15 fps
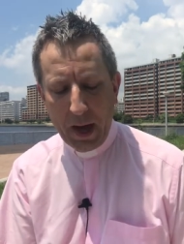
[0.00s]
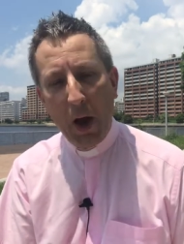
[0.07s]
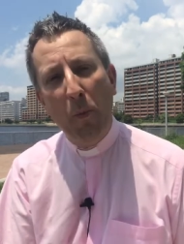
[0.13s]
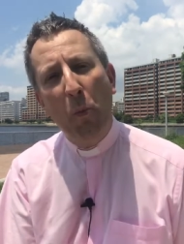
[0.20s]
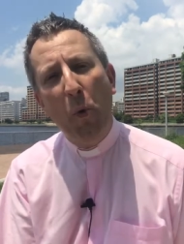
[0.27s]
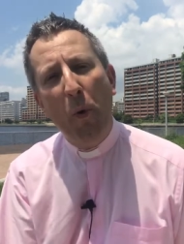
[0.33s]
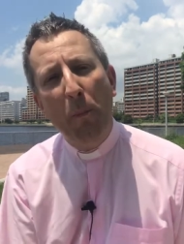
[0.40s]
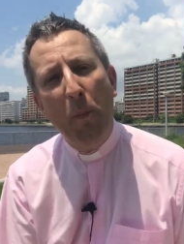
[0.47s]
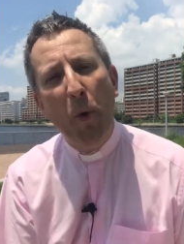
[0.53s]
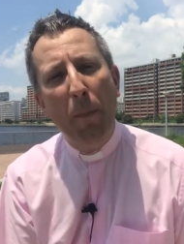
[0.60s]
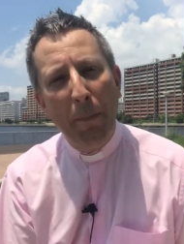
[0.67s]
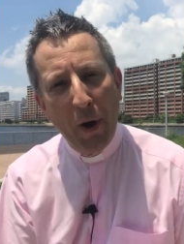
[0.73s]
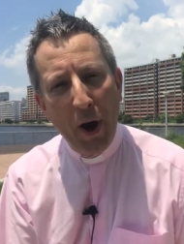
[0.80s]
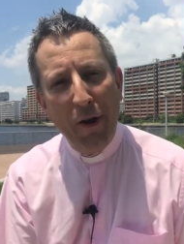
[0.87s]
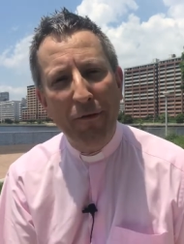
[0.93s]
And what more
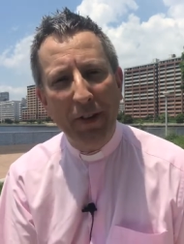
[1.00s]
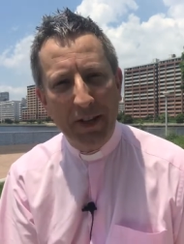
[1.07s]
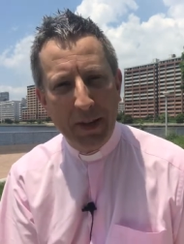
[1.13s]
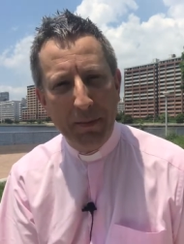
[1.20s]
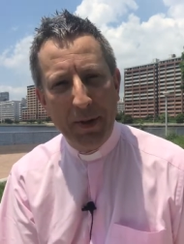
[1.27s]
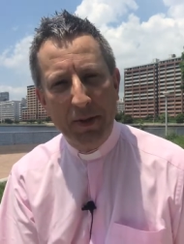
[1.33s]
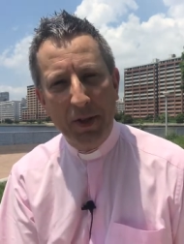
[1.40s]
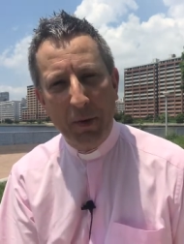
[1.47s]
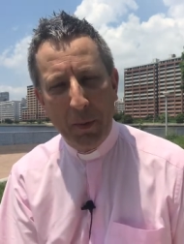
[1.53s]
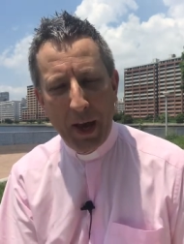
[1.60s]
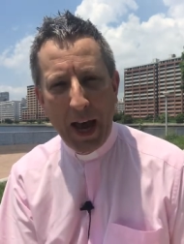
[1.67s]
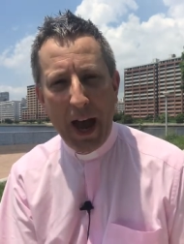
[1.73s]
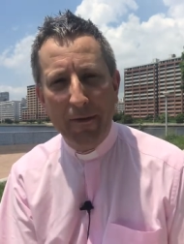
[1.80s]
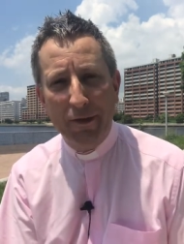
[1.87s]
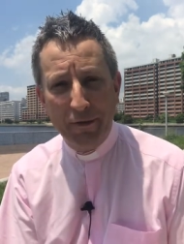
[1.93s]
perfect image can we
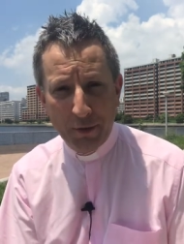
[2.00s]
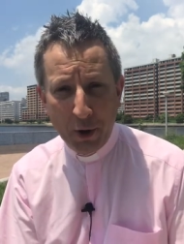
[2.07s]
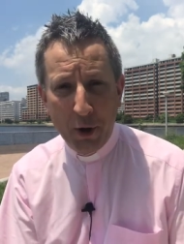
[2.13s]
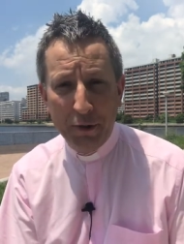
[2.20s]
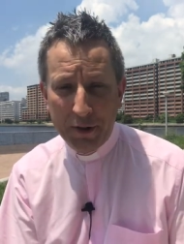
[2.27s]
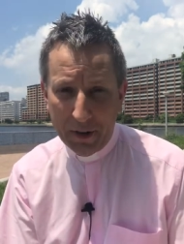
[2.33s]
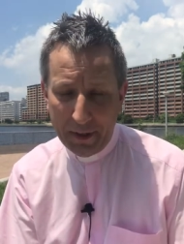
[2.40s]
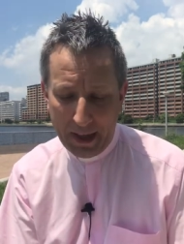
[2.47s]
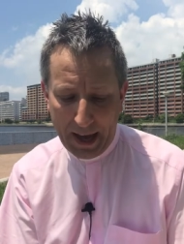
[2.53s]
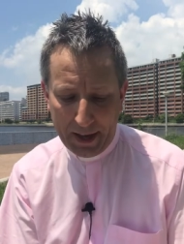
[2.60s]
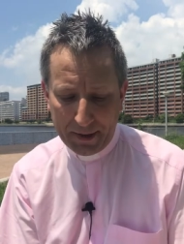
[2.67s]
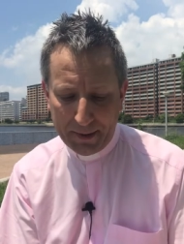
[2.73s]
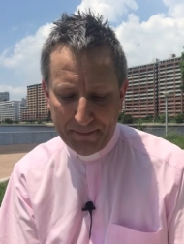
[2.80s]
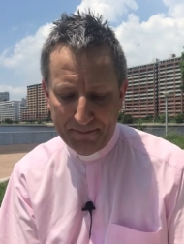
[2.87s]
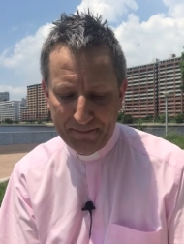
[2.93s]
have of God than
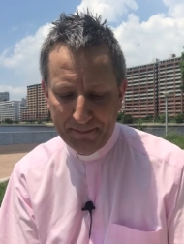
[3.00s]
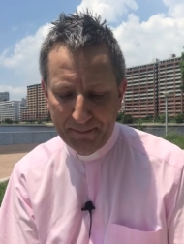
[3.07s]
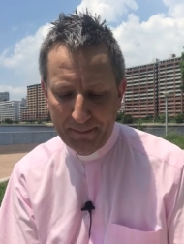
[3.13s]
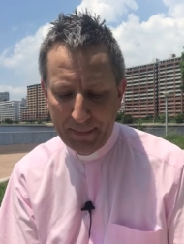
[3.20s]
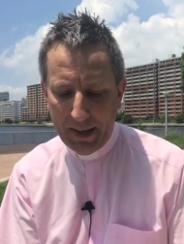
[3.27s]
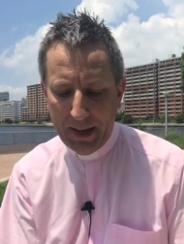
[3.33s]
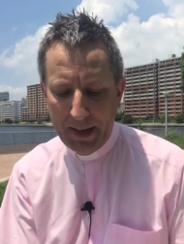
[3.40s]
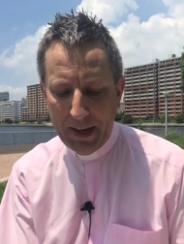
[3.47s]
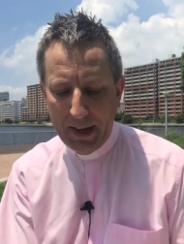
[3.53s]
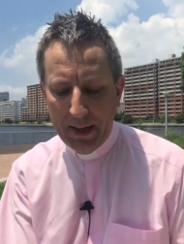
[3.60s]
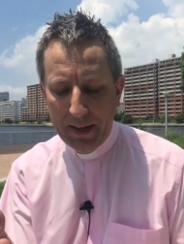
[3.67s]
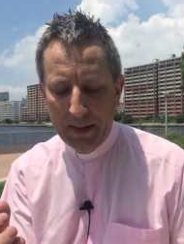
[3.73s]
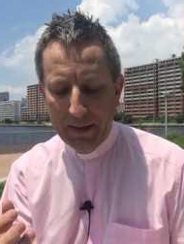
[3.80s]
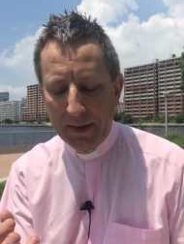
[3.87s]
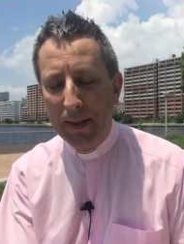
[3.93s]
that?
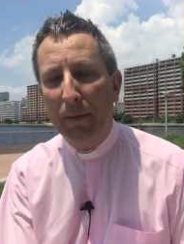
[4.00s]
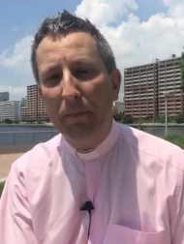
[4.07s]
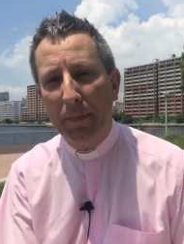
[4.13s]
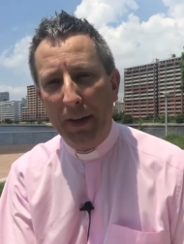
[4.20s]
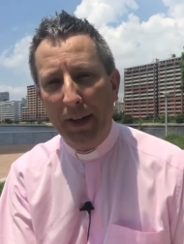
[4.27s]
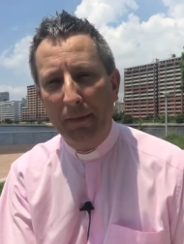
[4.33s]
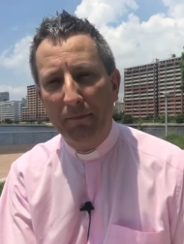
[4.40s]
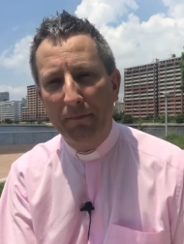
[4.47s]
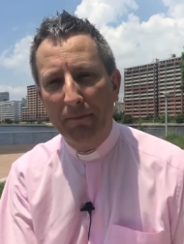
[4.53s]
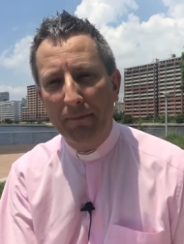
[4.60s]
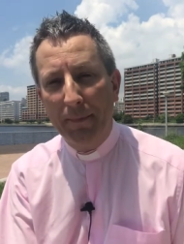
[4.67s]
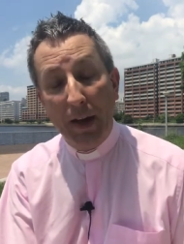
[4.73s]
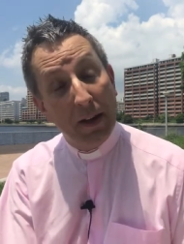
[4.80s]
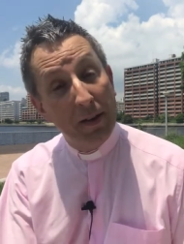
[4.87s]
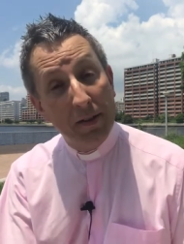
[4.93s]
Something,
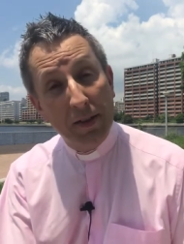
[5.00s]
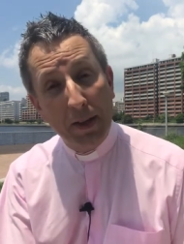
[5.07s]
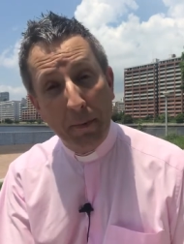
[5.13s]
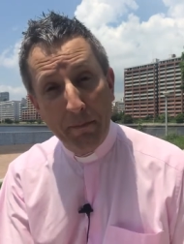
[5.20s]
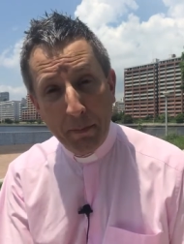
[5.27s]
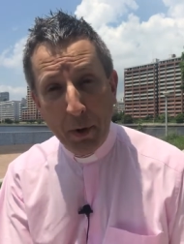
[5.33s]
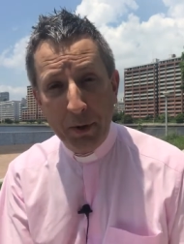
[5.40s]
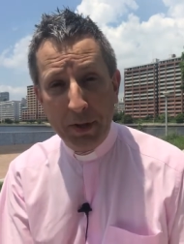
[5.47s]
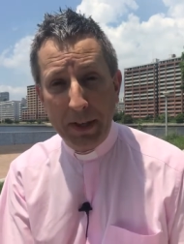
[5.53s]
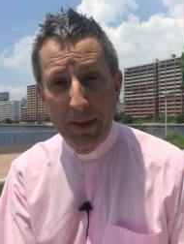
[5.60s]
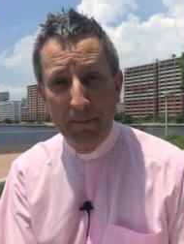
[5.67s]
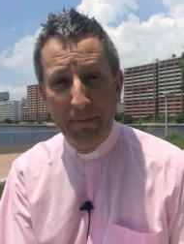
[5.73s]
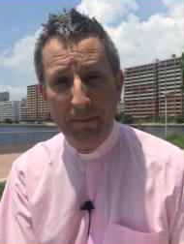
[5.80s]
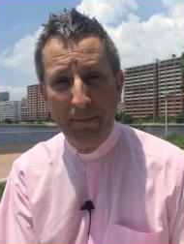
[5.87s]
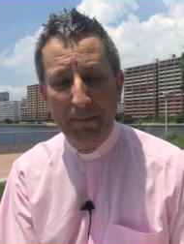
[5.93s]
somebody
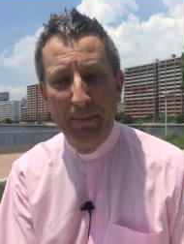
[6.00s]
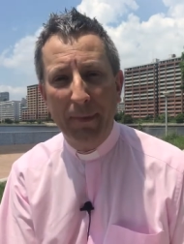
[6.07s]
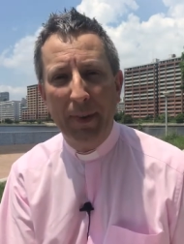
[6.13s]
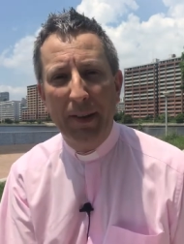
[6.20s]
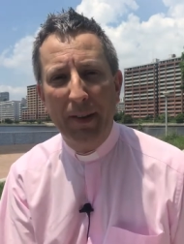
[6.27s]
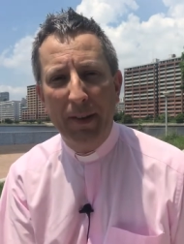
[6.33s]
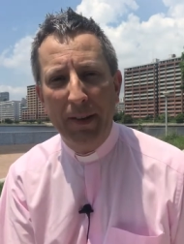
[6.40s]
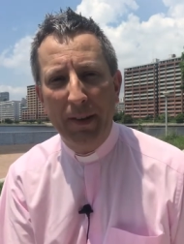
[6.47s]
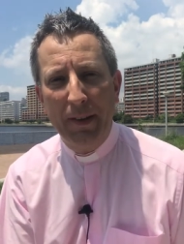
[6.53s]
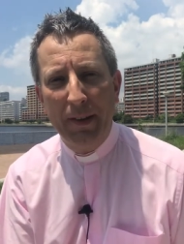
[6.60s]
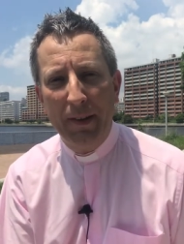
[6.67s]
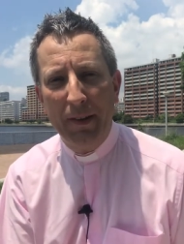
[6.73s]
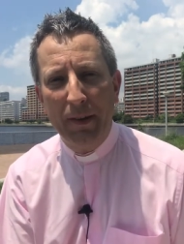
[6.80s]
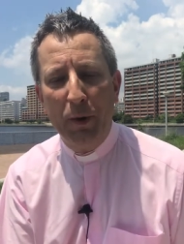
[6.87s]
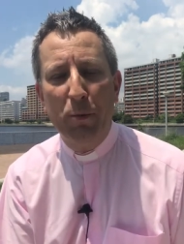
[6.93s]

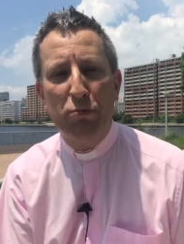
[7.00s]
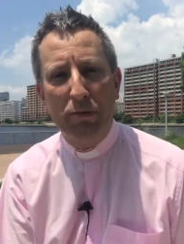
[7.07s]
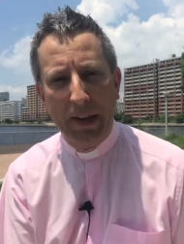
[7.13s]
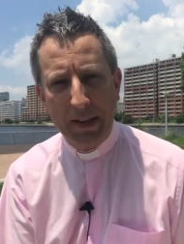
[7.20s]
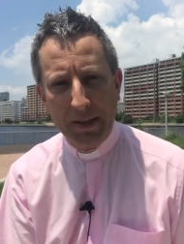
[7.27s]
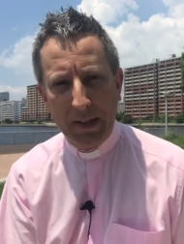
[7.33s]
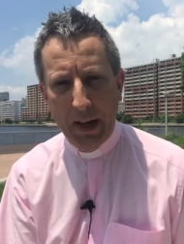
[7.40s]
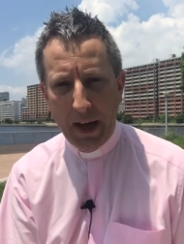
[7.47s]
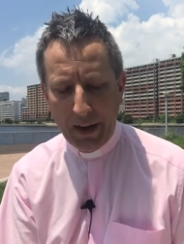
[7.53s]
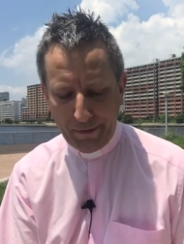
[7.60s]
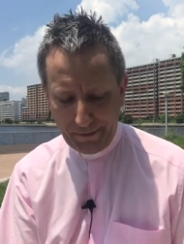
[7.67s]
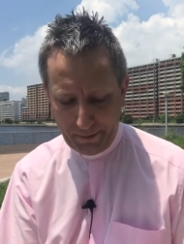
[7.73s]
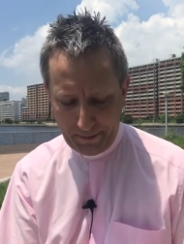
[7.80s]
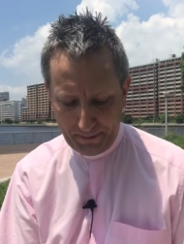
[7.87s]
who brings life.